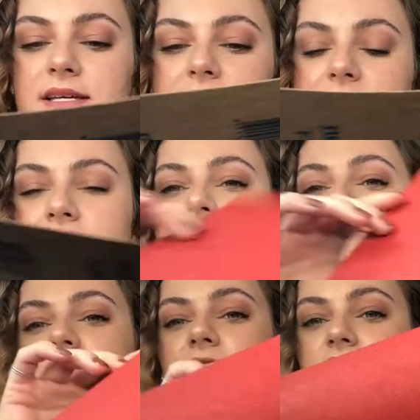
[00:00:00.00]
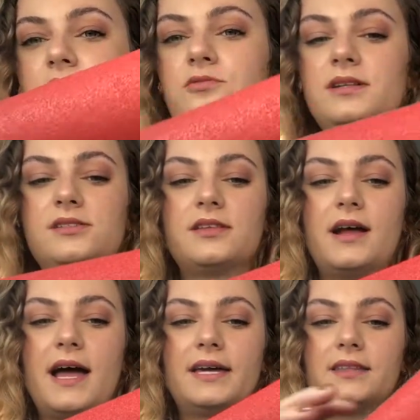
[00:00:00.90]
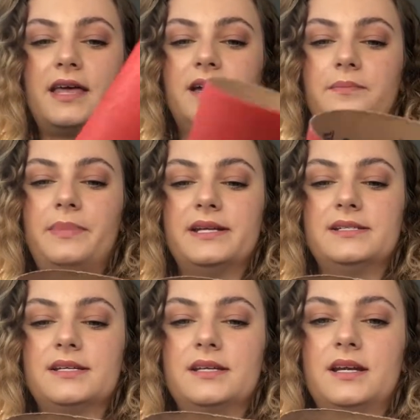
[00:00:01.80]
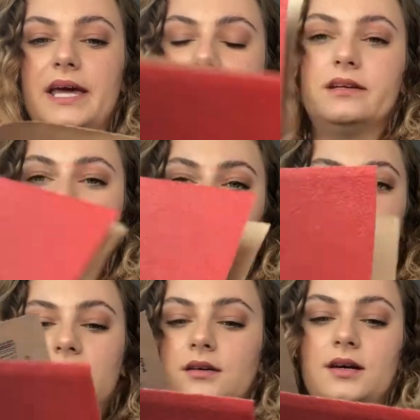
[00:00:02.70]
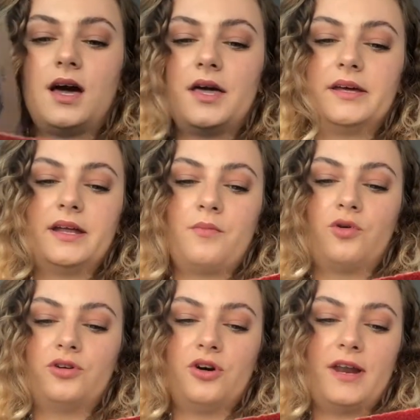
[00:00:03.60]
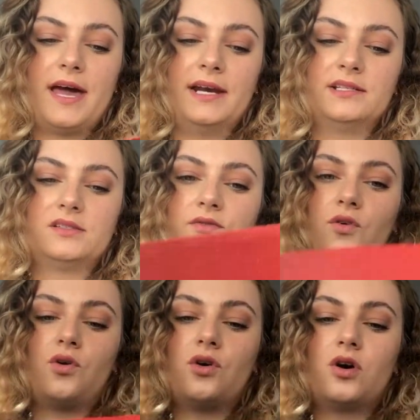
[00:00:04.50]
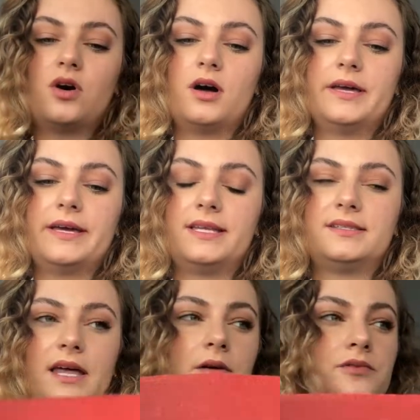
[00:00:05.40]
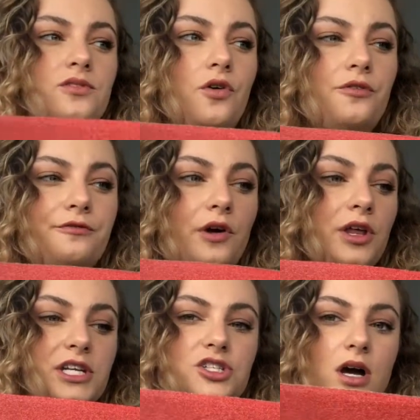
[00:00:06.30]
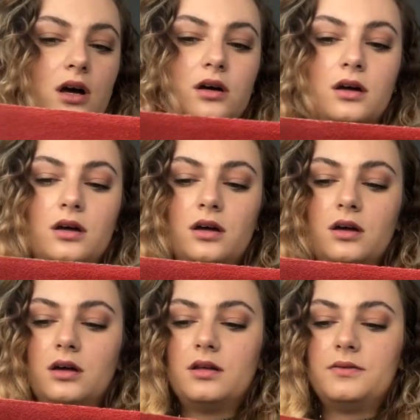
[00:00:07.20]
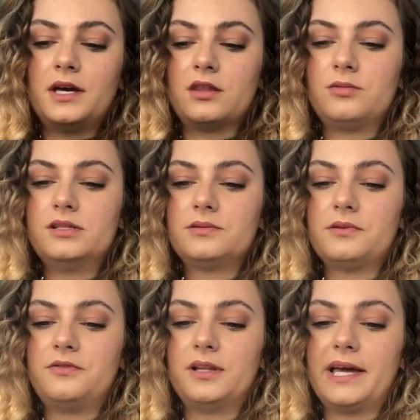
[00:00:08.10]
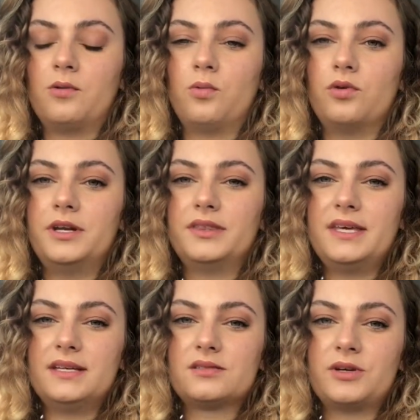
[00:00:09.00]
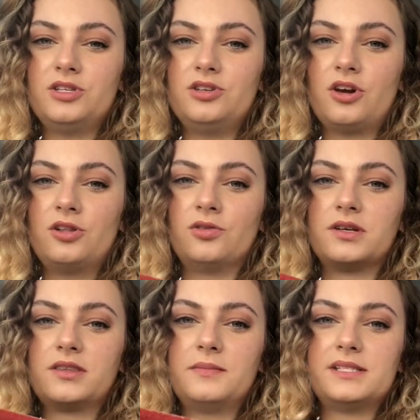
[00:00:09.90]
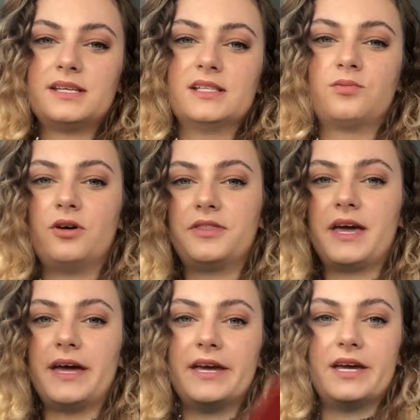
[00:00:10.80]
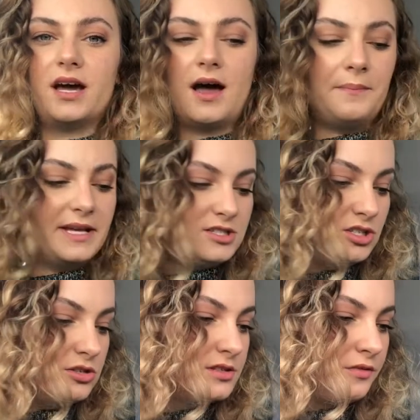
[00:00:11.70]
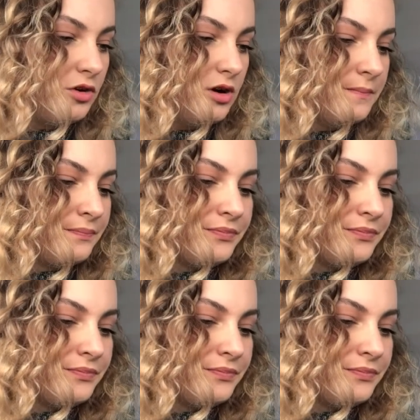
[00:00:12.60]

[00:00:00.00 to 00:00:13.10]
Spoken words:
It's a flexible one so that I can like bend it and cut it and whatnot. And it said it was for furniture. The other ones were for like wood and things. When you go look at them, it says what they are best used for.